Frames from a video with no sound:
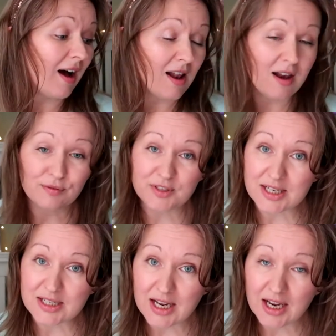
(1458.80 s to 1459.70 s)
I love
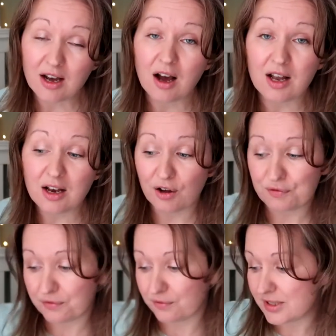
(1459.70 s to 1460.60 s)
Disney. I
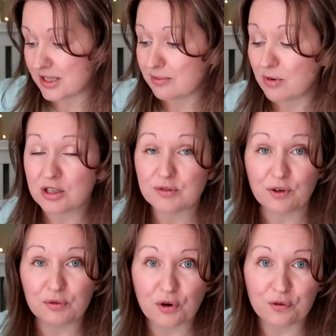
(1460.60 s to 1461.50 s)
love Disney mugs
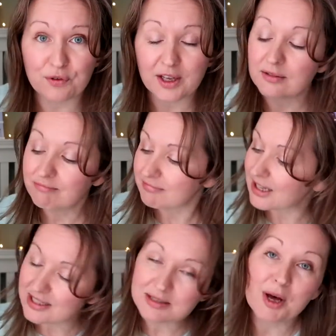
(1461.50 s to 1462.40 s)
full of coffee.
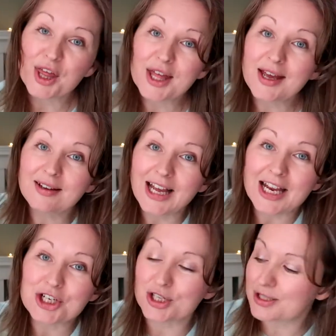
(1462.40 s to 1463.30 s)
That's my thing.
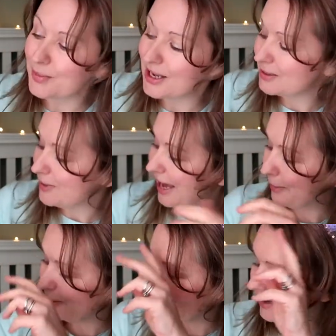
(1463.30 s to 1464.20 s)
It just makes me
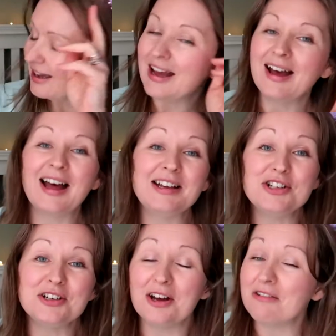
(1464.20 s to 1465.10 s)
happy.
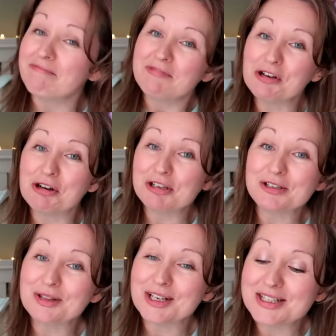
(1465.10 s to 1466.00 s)
And you know, you've got to
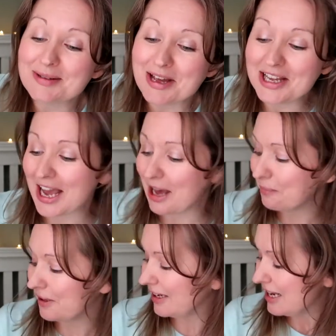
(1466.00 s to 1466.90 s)
do things that make you
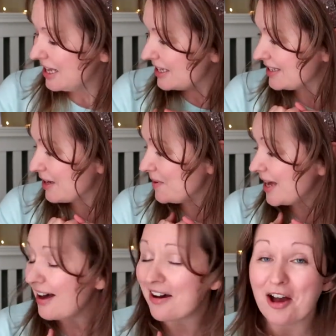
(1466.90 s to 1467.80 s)
happy. So
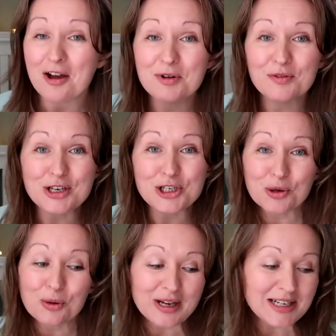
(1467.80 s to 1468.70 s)
yeah, I hope you've
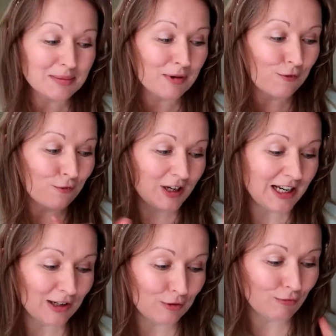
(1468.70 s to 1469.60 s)
enjoyed my
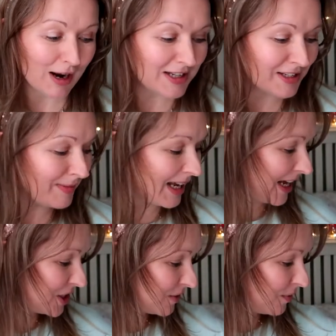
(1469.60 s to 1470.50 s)
funny little random
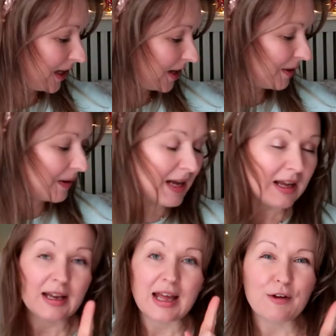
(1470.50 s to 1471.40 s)
collection video.
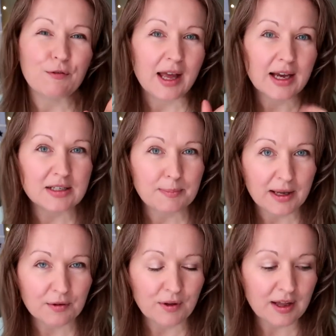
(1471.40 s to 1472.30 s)
If I had to
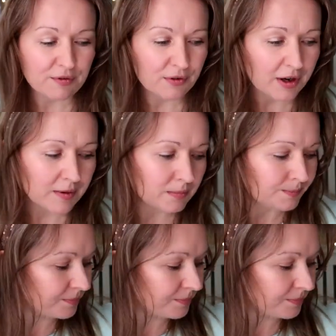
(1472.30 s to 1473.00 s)
pick a favourite